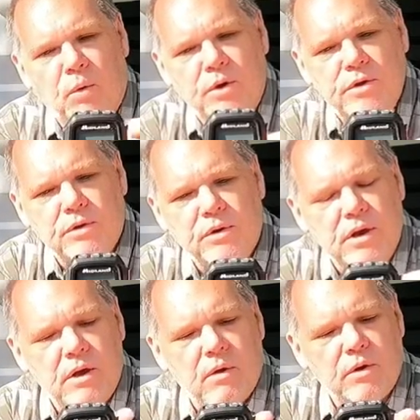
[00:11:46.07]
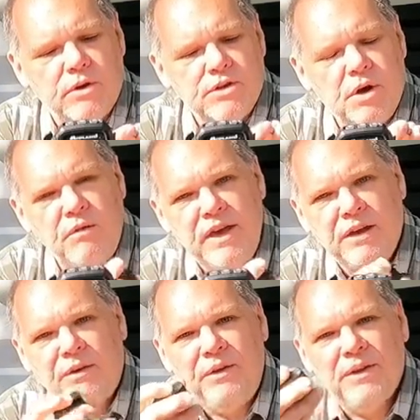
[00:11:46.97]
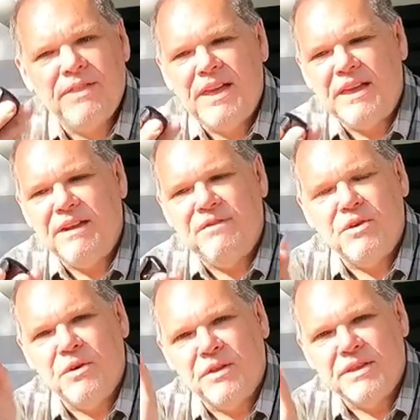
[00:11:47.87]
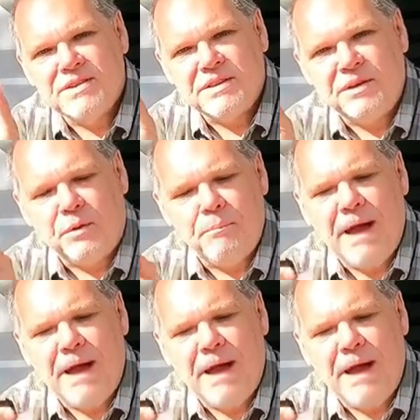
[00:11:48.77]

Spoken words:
or your tow vehicle, they give you this little